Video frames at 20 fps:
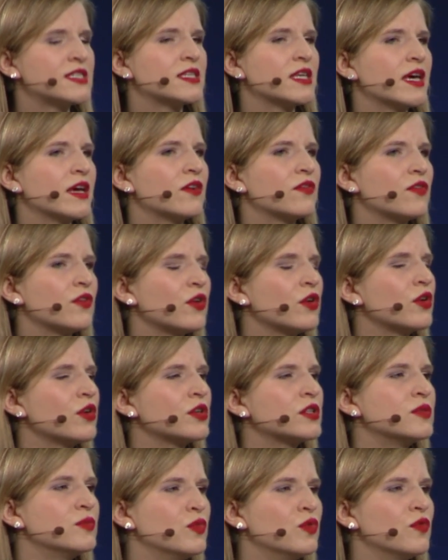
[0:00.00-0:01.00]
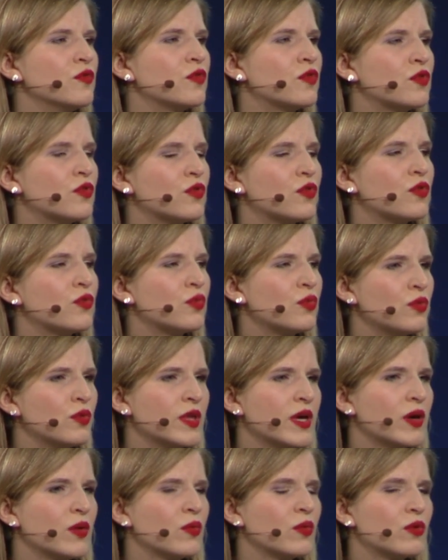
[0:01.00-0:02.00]
like for her to move through
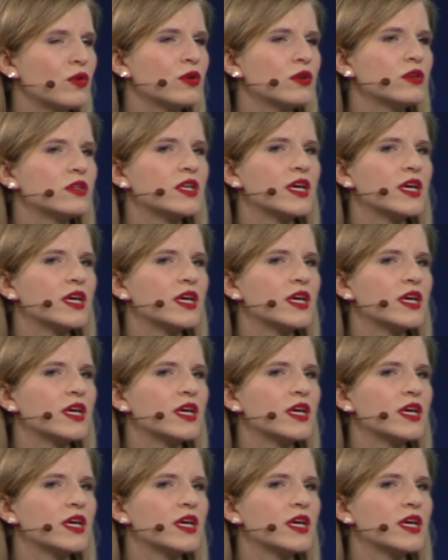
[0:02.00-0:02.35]
that world.